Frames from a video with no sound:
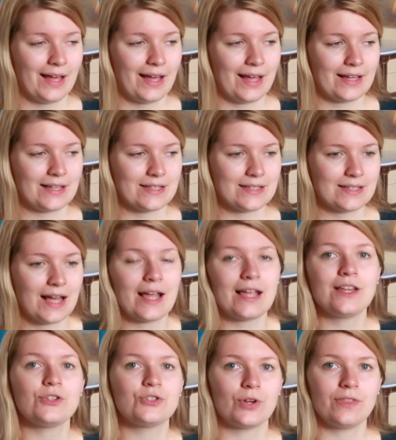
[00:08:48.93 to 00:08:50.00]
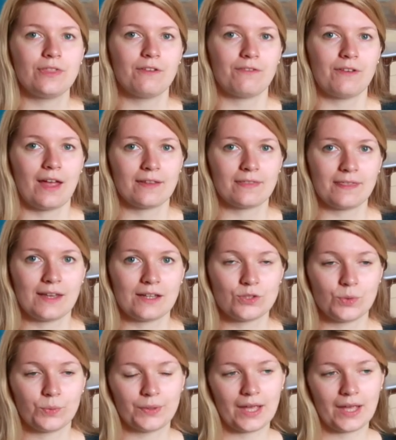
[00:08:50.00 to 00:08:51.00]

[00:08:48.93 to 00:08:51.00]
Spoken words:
And I enjoyed the fact that